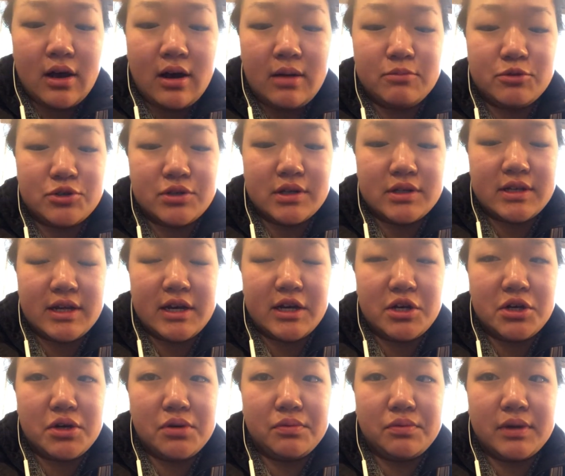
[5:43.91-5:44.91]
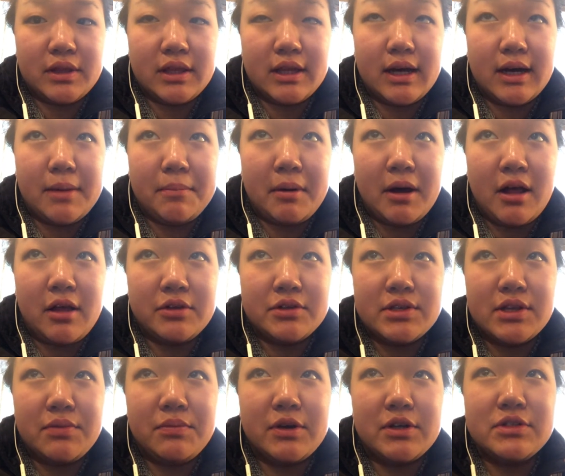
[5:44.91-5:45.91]
just because I didn't know what the
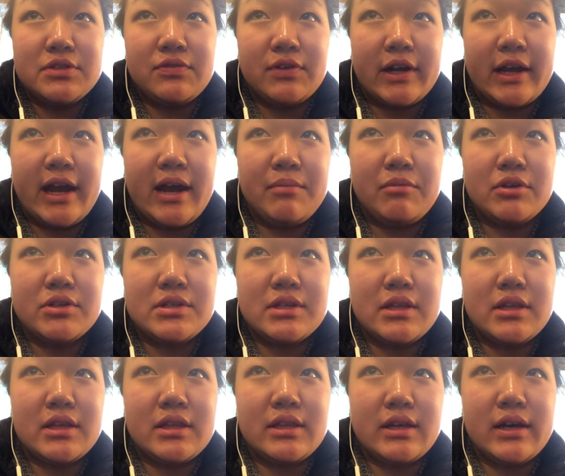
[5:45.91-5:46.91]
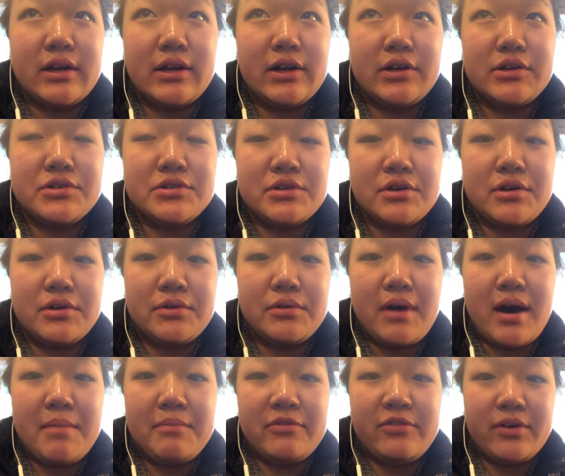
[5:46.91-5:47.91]
policy was for cameras in the theater. So
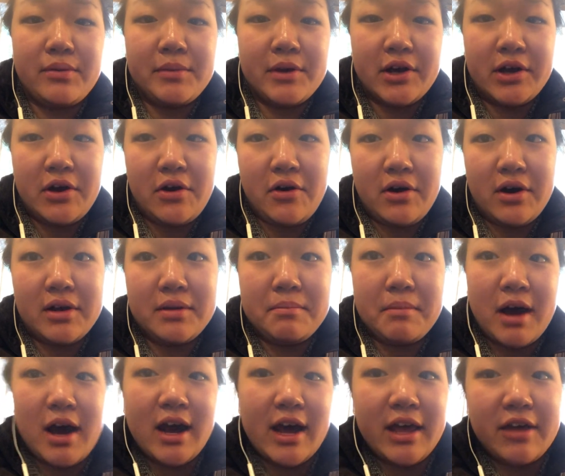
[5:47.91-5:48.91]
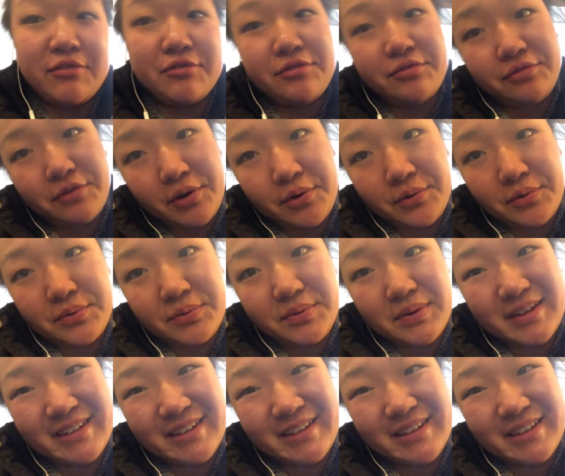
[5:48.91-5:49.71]
I'm filming on my phone.